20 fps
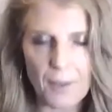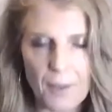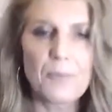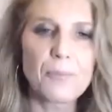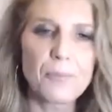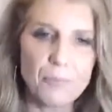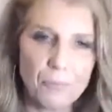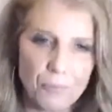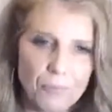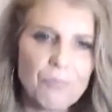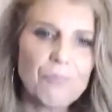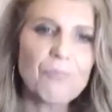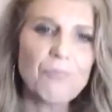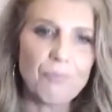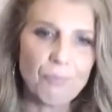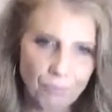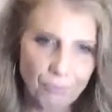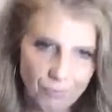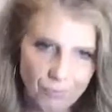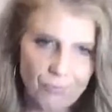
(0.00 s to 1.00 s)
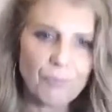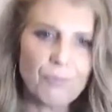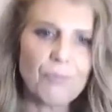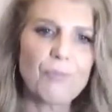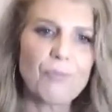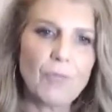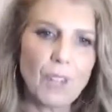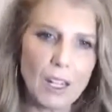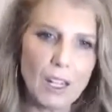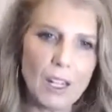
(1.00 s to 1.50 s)
yeah, you'll
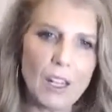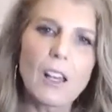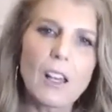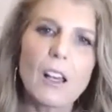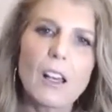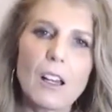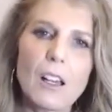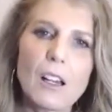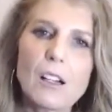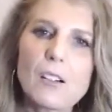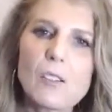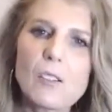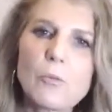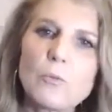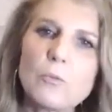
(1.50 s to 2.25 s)
probably see some